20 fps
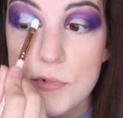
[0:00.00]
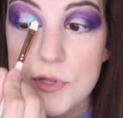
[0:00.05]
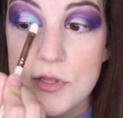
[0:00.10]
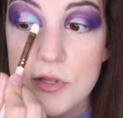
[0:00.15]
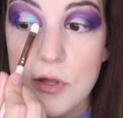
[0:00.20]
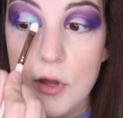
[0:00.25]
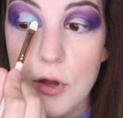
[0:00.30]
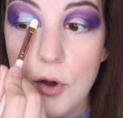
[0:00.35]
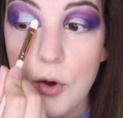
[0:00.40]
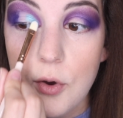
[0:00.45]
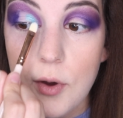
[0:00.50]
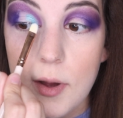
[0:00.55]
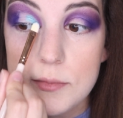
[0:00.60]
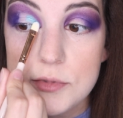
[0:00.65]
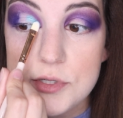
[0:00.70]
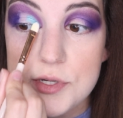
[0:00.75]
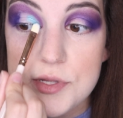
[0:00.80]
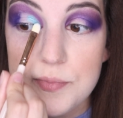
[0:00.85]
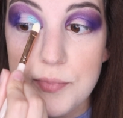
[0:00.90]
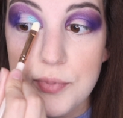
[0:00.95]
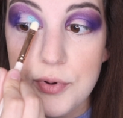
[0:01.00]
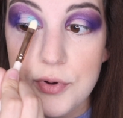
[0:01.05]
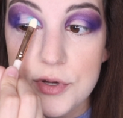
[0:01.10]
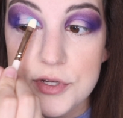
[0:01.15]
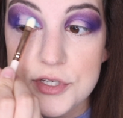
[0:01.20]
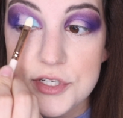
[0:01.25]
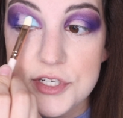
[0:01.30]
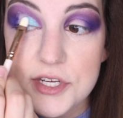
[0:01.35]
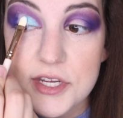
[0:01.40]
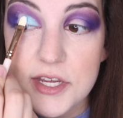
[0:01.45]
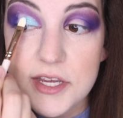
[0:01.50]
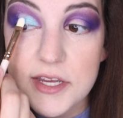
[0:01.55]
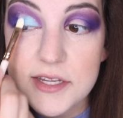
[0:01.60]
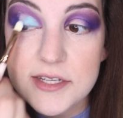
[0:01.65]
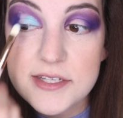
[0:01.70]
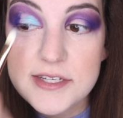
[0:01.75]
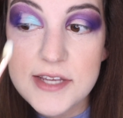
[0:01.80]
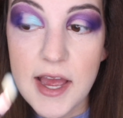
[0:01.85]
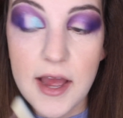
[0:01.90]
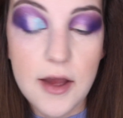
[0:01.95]
So I'm just
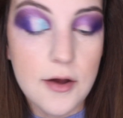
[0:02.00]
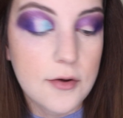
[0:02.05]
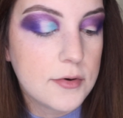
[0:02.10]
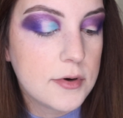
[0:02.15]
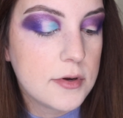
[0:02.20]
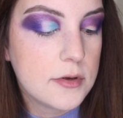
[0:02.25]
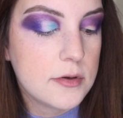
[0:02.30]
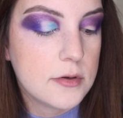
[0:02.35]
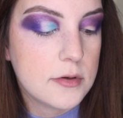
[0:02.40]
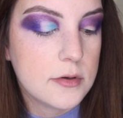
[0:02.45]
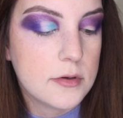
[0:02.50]
pushing down.